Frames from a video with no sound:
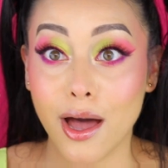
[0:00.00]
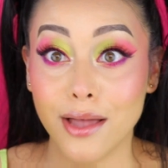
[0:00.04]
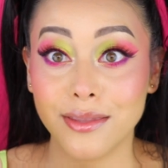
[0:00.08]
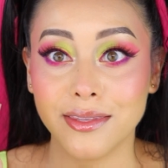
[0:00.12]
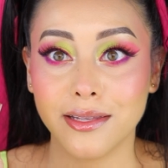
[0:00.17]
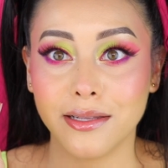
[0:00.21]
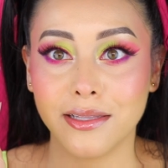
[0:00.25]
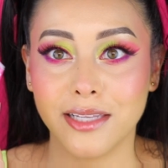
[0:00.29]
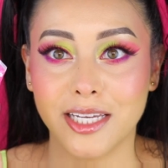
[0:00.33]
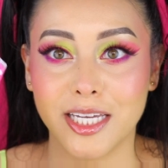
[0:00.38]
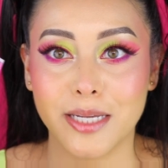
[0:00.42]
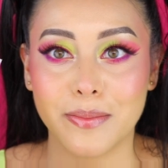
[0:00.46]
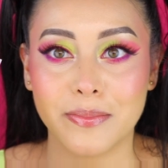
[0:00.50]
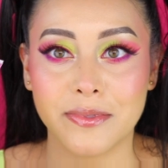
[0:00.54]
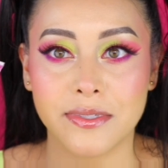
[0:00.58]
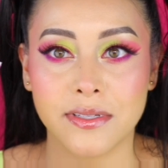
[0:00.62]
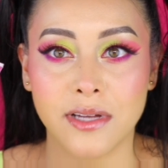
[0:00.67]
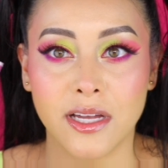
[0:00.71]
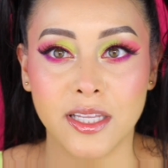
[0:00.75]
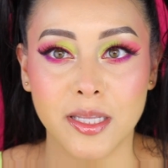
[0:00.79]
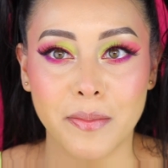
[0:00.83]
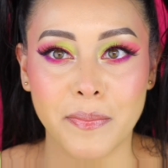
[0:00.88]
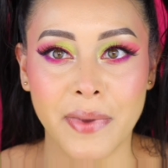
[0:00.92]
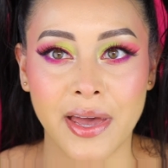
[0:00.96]
on the lips.
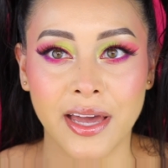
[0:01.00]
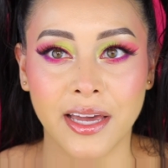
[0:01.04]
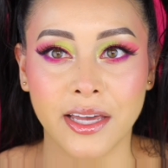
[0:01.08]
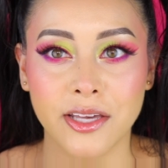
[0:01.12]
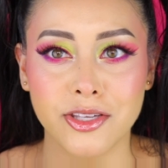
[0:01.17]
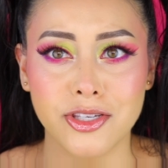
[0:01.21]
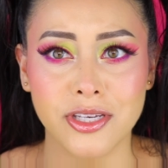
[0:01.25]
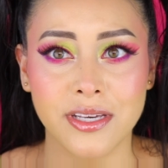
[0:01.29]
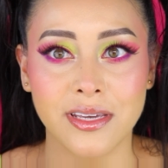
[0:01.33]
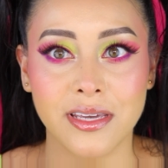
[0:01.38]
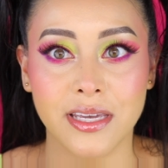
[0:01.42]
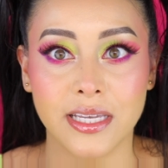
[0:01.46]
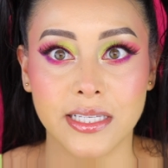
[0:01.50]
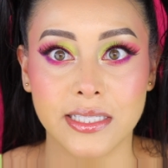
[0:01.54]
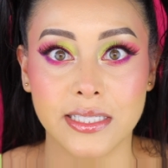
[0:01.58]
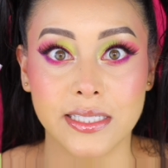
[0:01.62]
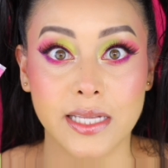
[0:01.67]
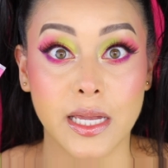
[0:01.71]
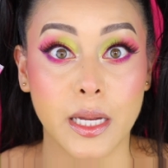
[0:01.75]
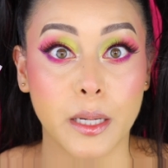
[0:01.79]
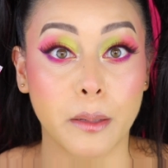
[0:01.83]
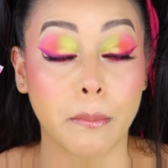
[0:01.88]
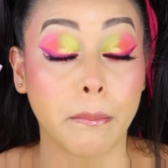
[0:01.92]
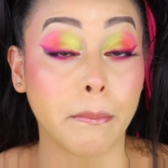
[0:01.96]
On the packaging, it's
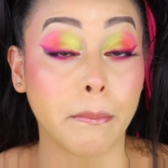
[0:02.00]
like